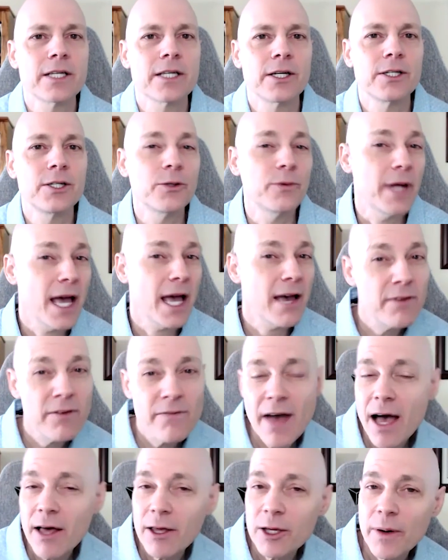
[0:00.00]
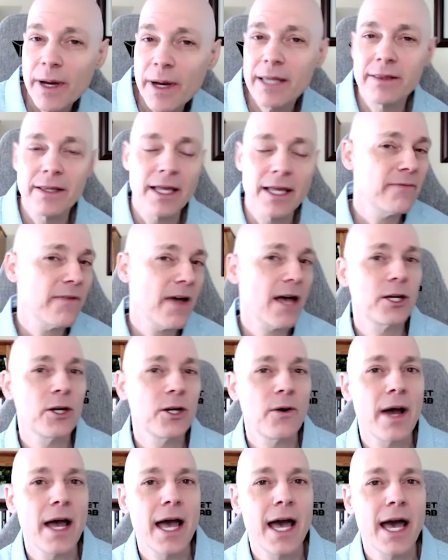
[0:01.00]
Are you doing heavy value add, light
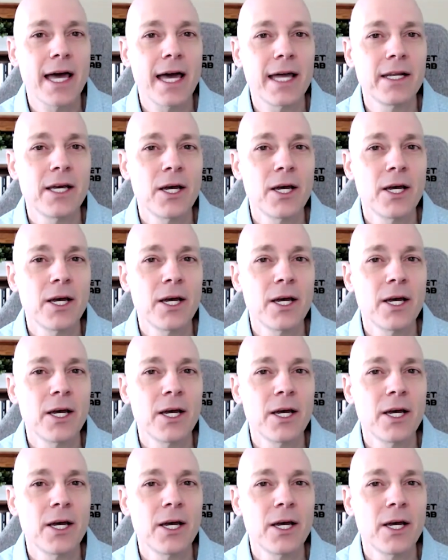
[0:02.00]
value add?